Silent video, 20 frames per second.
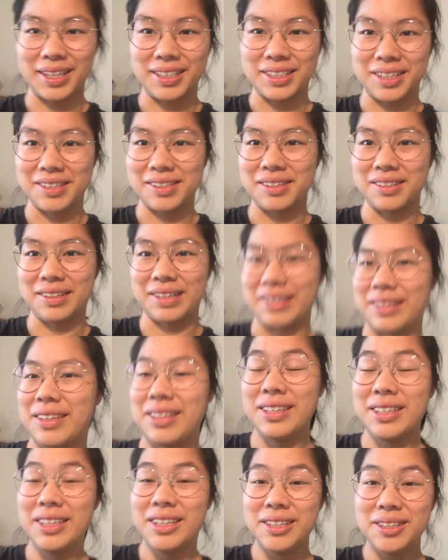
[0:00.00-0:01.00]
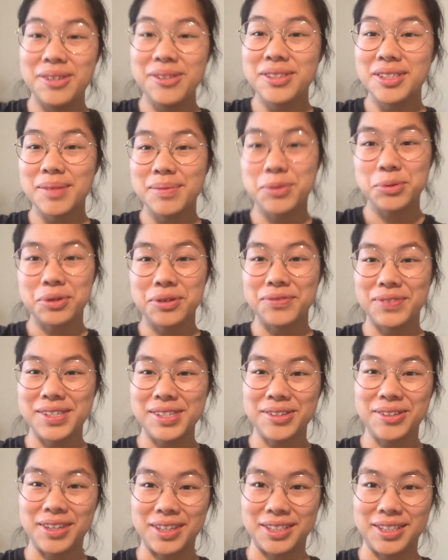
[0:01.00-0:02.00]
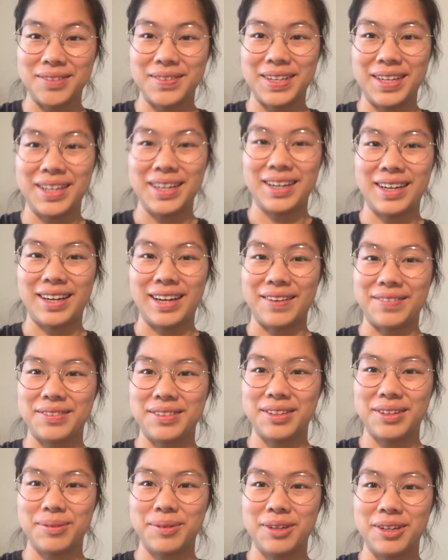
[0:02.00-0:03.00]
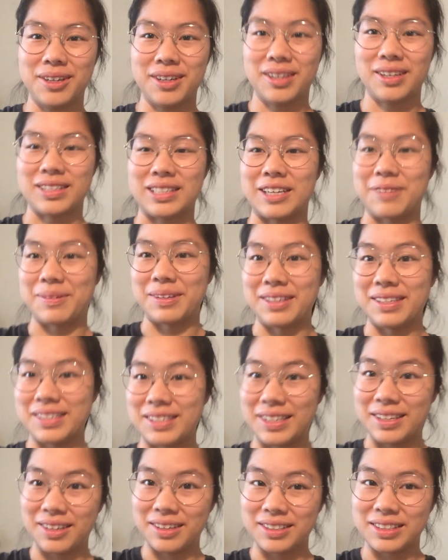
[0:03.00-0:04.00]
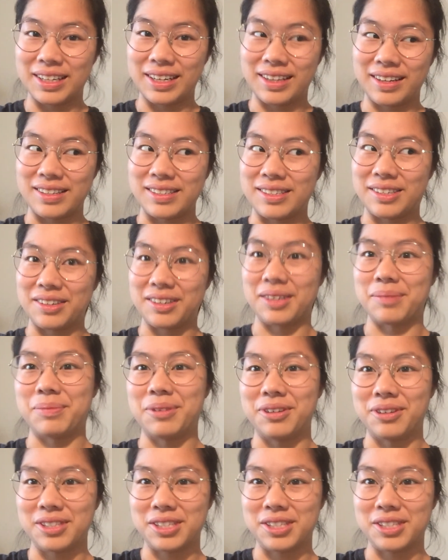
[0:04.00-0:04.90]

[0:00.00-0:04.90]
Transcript: tend to do some sort of physical activity after work because I've been sitting all day and staring at a computer